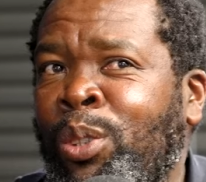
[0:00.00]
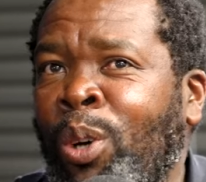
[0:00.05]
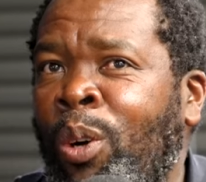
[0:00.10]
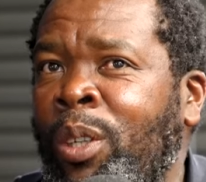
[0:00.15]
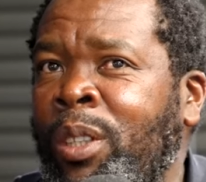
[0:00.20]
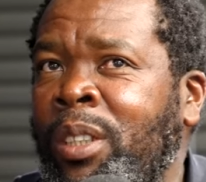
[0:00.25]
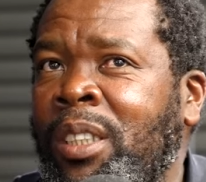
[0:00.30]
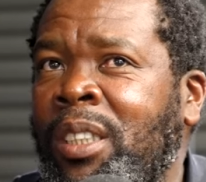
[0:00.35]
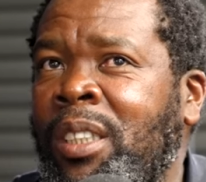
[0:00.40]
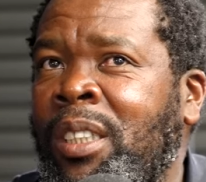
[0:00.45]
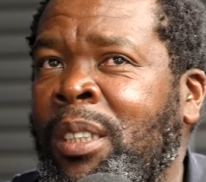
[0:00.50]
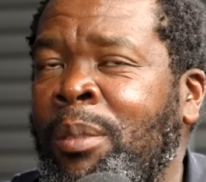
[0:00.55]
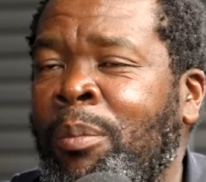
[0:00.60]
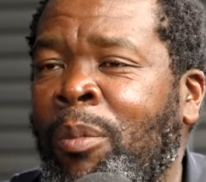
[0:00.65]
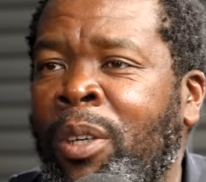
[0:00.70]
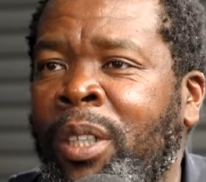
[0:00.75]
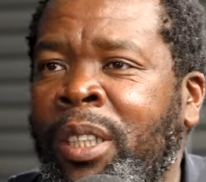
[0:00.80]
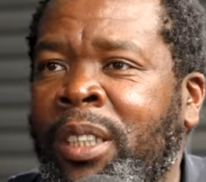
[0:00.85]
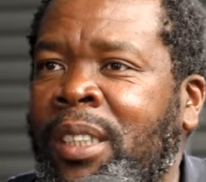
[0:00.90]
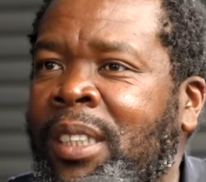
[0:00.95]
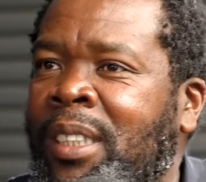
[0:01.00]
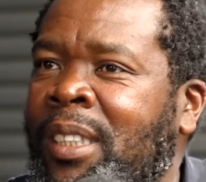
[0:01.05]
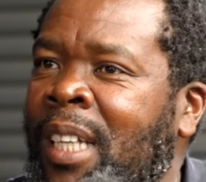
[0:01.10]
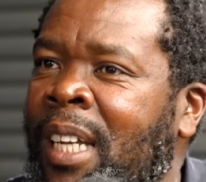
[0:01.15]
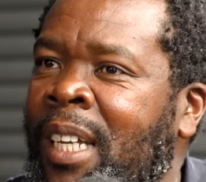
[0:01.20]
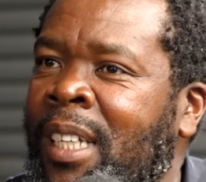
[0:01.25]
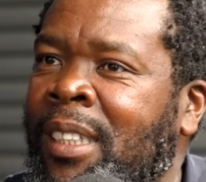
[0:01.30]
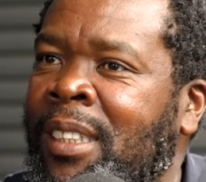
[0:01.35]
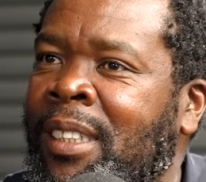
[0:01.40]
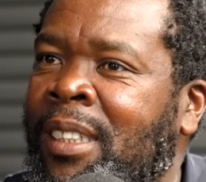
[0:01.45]
don't demolish
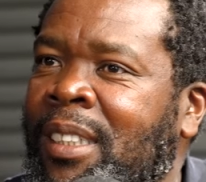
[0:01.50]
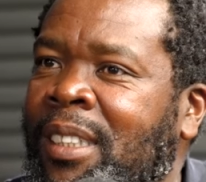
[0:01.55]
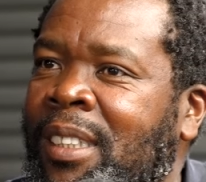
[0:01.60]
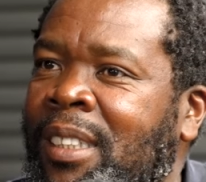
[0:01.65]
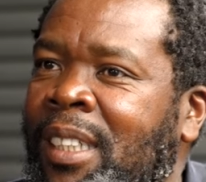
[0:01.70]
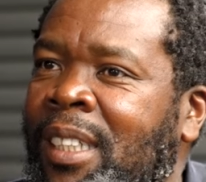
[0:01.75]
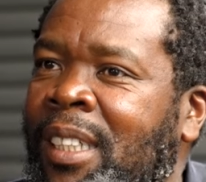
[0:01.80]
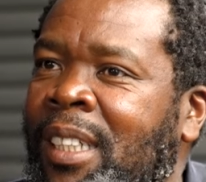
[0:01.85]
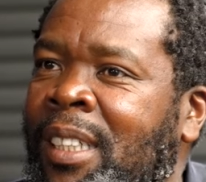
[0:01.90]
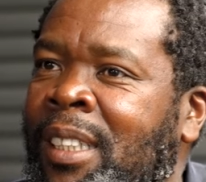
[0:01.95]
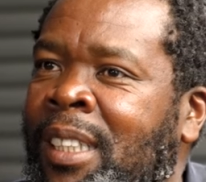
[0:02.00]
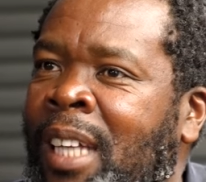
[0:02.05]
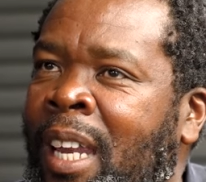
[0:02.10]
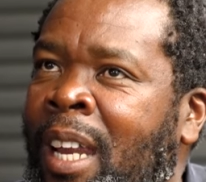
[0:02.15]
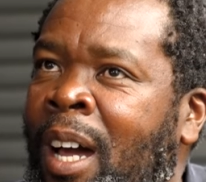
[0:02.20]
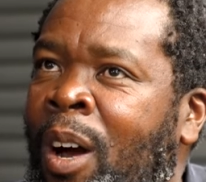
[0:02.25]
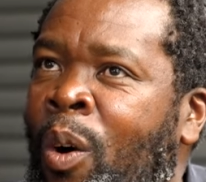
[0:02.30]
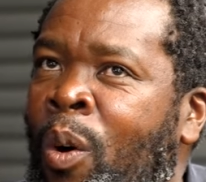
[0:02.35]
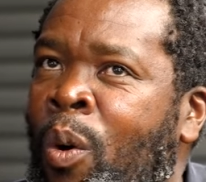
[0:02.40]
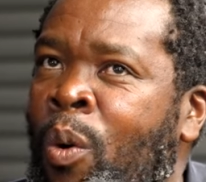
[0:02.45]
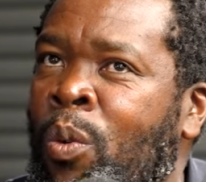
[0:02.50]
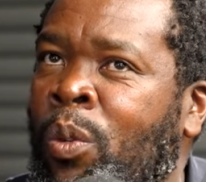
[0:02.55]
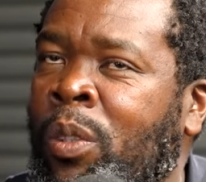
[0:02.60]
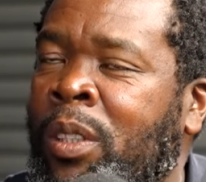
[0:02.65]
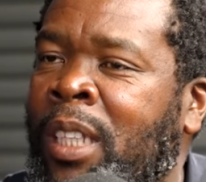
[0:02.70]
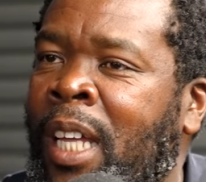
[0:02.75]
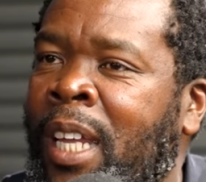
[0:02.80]
things that are old,